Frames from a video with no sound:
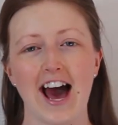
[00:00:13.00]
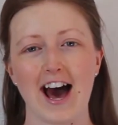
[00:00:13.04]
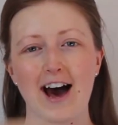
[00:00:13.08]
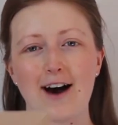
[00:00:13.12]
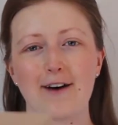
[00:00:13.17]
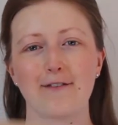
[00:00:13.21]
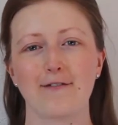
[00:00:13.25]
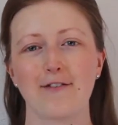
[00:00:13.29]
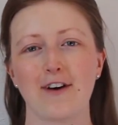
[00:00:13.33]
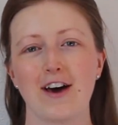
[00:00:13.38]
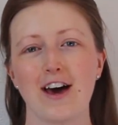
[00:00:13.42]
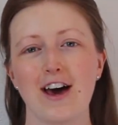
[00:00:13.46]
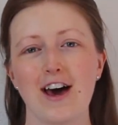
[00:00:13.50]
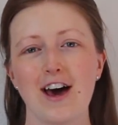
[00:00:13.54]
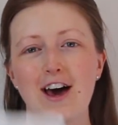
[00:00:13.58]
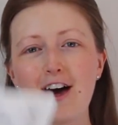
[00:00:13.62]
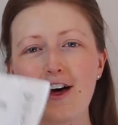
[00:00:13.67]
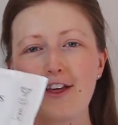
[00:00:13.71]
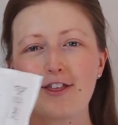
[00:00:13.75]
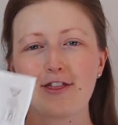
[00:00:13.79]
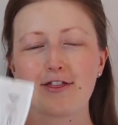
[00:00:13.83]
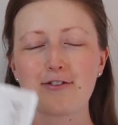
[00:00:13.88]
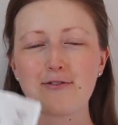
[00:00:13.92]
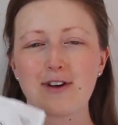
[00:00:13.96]
have
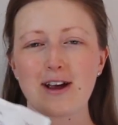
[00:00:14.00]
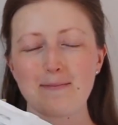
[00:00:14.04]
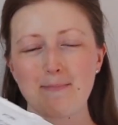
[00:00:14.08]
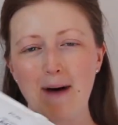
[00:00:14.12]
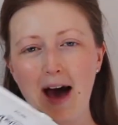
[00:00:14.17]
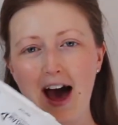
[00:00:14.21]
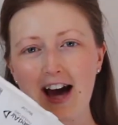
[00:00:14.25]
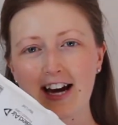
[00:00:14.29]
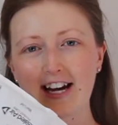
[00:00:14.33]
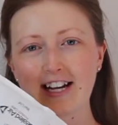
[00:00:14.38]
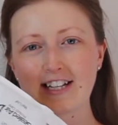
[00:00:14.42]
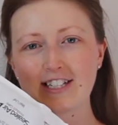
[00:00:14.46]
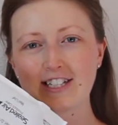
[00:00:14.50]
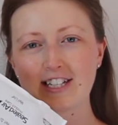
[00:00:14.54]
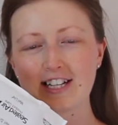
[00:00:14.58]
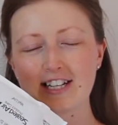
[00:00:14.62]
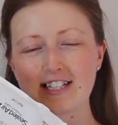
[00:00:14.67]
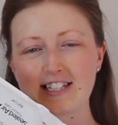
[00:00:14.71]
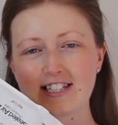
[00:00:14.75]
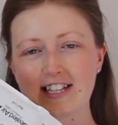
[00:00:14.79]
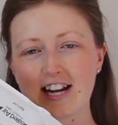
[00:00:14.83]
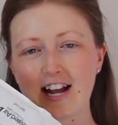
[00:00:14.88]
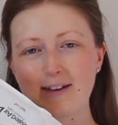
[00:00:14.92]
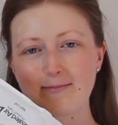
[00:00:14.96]
three
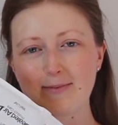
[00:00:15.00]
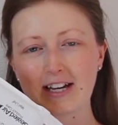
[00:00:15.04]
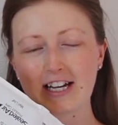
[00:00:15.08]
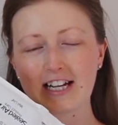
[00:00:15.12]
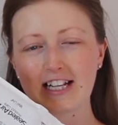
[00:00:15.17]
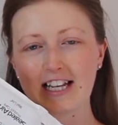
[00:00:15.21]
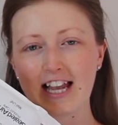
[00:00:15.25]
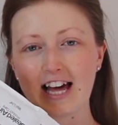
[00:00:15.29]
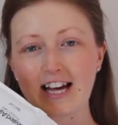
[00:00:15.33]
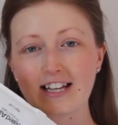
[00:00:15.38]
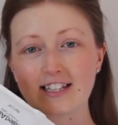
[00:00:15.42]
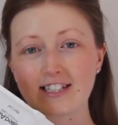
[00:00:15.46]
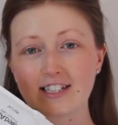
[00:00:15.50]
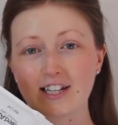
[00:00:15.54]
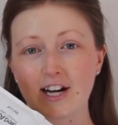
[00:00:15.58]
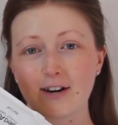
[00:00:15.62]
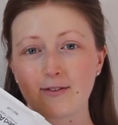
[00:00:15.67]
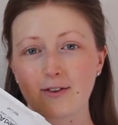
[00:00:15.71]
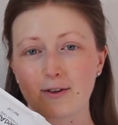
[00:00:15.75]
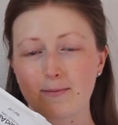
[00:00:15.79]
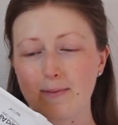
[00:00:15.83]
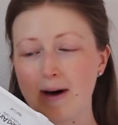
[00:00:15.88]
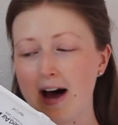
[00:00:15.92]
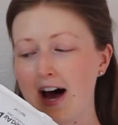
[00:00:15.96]
packages that I've been collecting
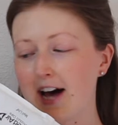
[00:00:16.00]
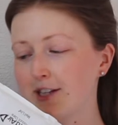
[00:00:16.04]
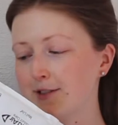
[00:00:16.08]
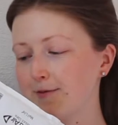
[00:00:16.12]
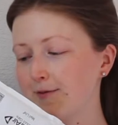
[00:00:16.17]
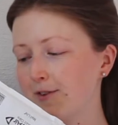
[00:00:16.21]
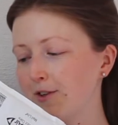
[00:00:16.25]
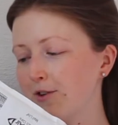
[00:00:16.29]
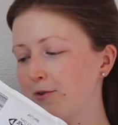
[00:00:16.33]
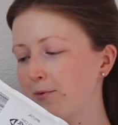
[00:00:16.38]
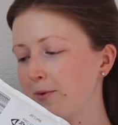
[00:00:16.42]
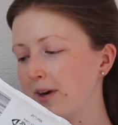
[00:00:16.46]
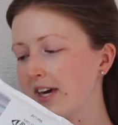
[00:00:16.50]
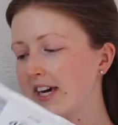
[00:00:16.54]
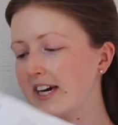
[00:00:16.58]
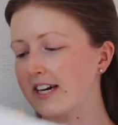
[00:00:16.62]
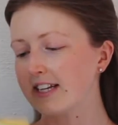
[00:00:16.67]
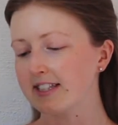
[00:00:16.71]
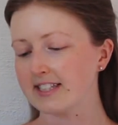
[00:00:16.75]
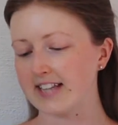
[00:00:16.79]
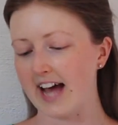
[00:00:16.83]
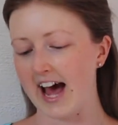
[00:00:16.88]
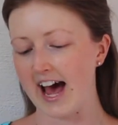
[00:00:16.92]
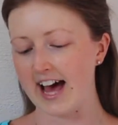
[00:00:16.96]
over the past few
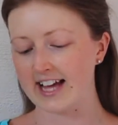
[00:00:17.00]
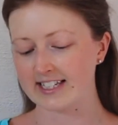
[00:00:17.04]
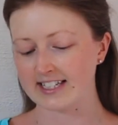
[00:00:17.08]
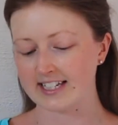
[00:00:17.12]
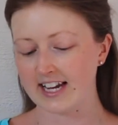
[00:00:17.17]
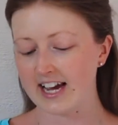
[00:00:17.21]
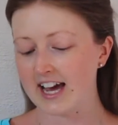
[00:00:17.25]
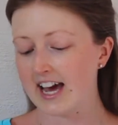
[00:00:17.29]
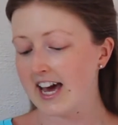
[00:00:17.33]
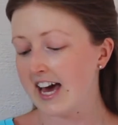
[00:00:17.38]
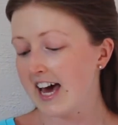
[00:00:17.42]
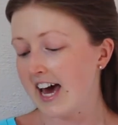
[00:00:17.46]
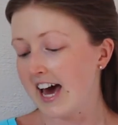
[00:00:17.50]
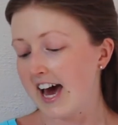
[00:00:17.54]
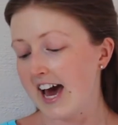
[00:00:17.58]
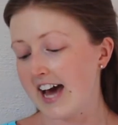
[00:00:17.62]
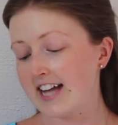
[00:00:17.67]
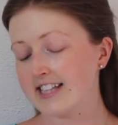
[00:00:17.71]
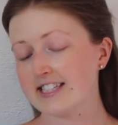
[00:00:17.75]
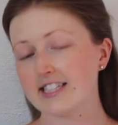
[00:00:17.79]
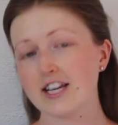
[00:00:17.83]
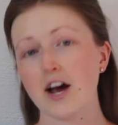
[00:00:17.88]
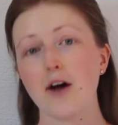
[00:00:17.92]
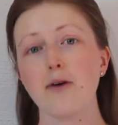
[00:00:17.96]
weeks, and it's
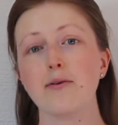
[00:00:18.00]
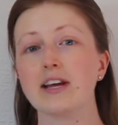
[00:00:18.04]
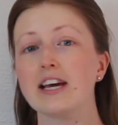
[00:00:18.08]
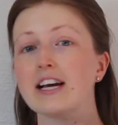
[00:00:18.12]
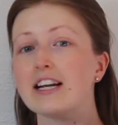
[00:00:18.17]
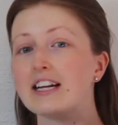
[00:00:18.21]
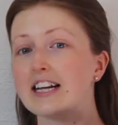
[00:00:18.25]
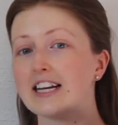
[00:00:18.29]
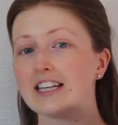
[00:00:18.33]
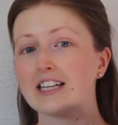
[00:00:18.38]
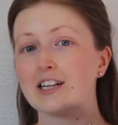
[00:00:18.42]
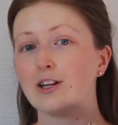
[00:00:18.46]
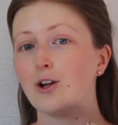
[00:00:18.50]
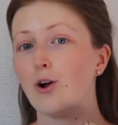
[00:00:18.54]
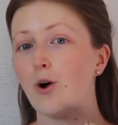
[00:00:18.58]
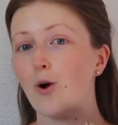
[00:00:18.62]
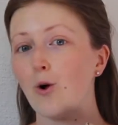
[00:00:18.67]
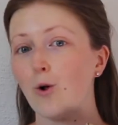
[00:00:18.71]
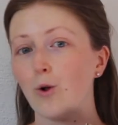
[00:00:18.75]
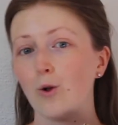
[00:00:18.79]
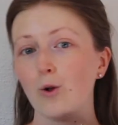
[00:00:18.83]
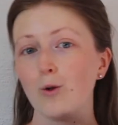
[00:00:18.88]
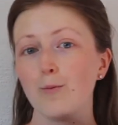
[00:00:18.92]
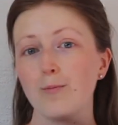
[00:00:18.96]
only a little
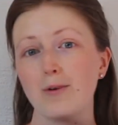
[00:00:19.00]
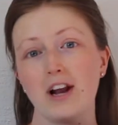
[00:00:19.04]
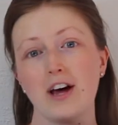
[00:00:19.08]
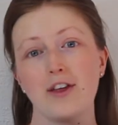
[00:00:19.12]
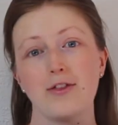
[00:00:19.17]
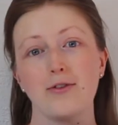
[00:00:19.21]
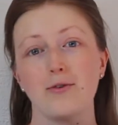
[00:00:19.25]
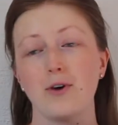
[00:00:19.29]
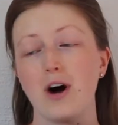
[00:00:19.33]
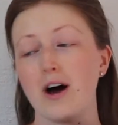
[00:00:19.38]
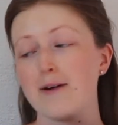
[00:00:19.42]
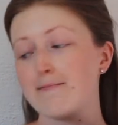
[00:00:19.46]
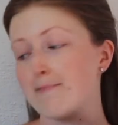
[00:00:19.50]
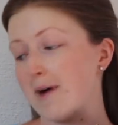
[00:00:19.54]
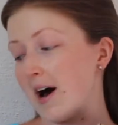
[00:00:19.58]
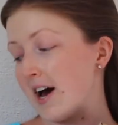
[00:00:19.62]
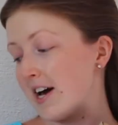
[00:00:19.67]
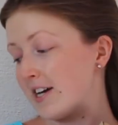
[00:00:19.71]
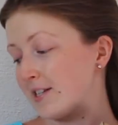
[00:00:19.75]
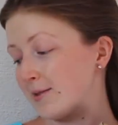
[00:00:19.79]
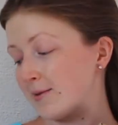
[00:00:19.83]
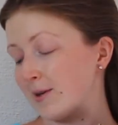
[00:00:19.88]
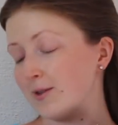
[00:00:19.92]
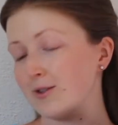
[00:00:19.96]
haul, but I thought I
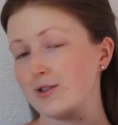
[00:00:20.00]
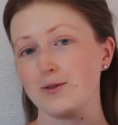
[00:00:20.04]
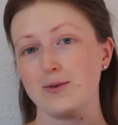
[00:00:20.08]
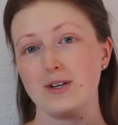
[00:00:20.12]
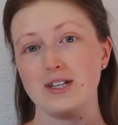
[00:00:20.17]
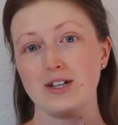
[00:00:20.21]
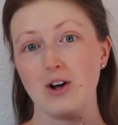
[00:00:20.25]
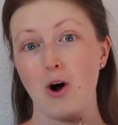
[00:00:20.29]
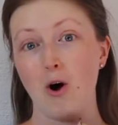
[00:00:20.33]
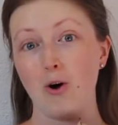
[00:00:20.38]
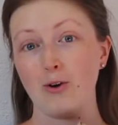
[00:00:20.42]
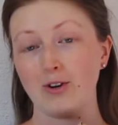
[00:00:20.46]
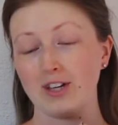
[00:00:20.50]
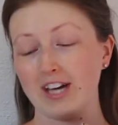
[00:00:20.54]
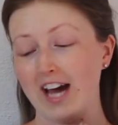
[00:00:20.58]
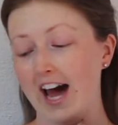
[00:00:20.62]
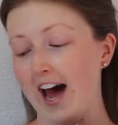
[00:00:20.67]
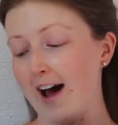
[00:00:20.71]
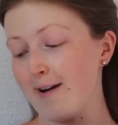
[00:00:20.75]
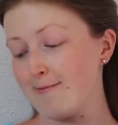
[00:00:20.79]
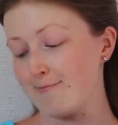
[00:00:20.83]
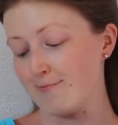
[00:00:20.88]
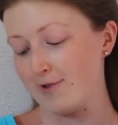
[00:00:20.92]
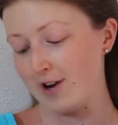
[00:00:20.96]
might as well do it on
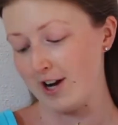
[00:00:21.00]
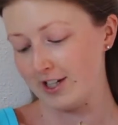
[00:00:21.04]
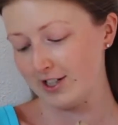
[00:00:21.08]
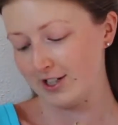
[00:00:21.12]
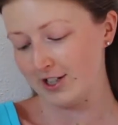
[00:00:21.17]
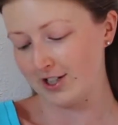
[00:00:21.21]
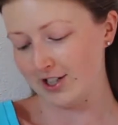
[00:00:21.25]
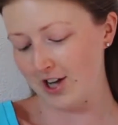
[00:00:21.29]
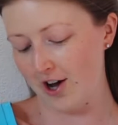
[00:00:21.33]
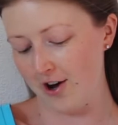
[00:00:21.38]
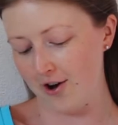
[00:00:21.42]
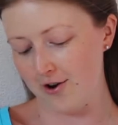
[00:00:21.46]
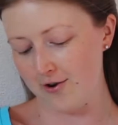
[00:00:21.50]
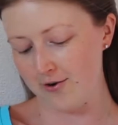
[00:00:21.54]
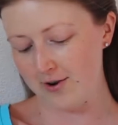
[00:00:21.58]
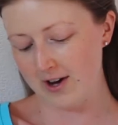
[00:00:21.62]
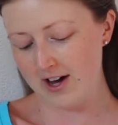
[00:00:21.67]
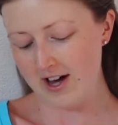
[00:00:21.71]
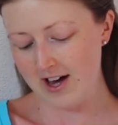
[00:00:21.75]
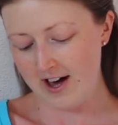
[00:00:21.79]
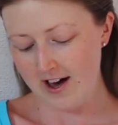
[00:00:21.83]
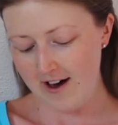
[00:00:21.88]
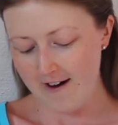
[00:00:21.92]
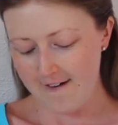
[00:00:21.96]
camera. So,
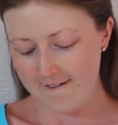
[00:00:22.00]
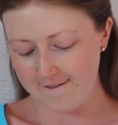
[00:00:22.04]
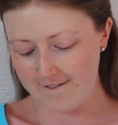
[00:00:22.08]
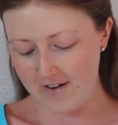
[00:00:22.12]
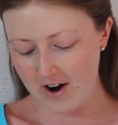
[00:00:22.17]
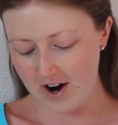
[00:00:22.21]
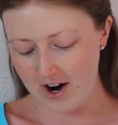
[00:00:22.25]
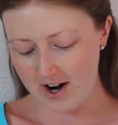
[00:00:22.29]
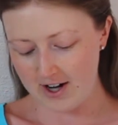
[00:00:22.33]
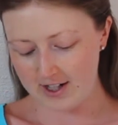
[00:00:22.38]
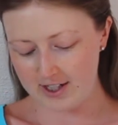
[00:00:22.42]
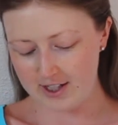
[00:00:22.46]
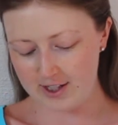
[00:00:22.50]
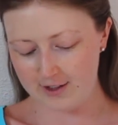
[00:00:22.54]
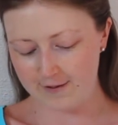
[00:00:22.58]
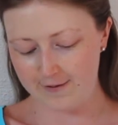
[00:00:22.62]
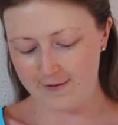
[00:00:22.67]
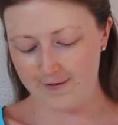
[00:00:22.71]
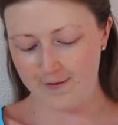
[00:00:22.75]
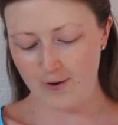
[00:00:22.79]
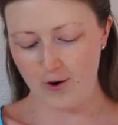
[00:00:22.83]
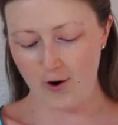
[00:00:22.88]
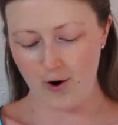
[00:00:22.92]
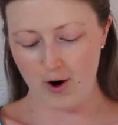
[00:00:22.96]
first
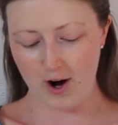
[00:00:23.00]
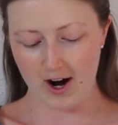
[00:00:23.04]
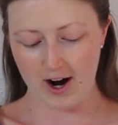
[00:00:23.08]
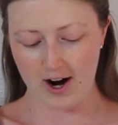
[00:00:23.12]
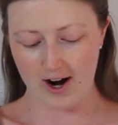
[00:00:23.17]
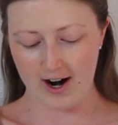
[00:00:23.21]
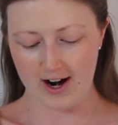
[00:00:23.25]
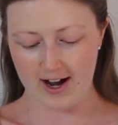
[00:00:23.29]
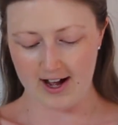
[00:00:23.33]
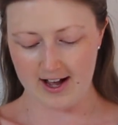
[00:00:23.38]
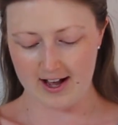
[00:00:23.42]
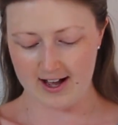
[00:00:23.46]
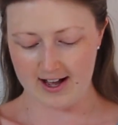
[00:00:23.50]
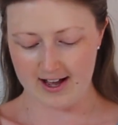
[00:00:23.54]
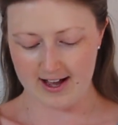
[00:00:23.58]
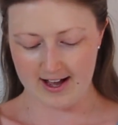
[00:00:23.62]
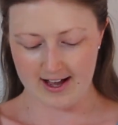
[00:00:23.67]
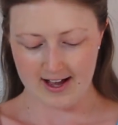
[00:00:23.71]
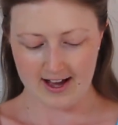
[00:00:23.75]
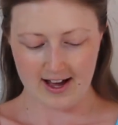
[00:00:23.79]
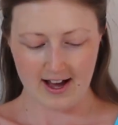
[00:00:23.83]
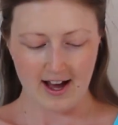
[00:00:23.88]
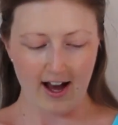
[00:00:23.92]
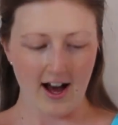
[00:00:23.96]
for
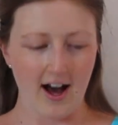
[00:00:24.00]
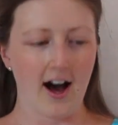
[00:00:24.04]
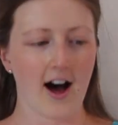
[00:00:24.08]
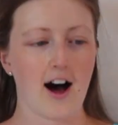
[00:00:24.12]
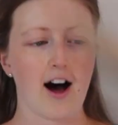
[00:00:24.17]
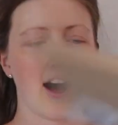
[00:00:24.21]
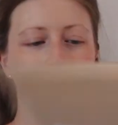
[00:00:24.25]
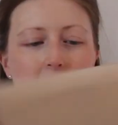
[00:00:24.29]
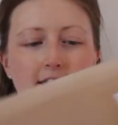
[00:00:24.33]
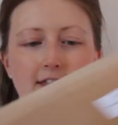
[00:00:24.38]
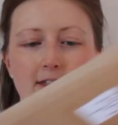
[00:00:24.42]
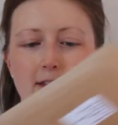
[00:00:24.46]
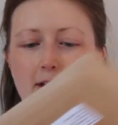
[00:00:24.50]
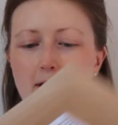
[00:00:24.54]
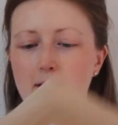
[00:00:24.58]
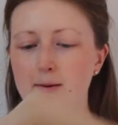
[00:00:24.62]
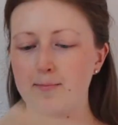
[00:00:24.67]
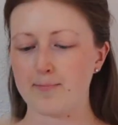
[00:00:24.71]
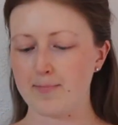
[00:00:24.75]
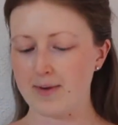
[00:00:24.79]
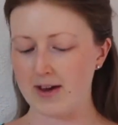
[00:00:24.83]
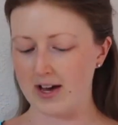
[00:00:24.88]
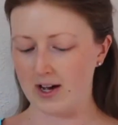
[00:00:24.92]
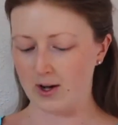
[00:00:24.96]

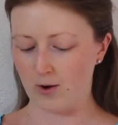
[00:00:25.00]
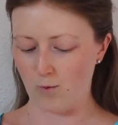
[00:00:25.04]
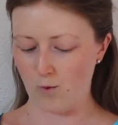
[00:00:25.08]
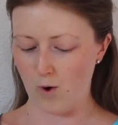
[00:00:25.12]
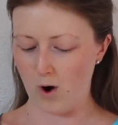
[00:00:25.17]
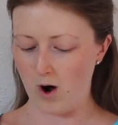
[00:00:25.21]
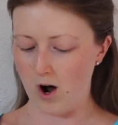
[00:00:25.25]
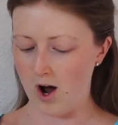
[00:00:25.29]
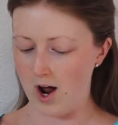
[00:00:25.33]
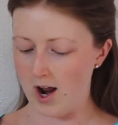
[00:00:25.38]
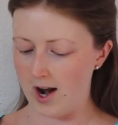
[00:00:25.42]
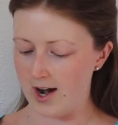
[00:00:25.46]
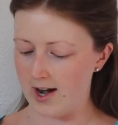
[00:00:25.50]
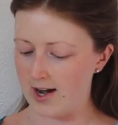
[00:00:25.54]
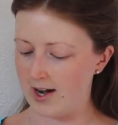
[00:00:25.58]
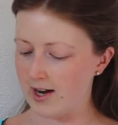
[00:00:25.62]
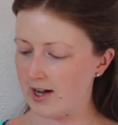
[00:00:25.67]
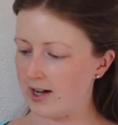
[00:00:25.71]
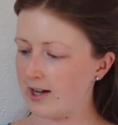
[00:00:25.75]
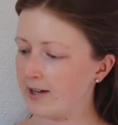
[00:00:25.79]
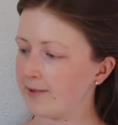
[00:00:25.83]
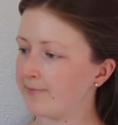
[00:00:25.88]
the big one.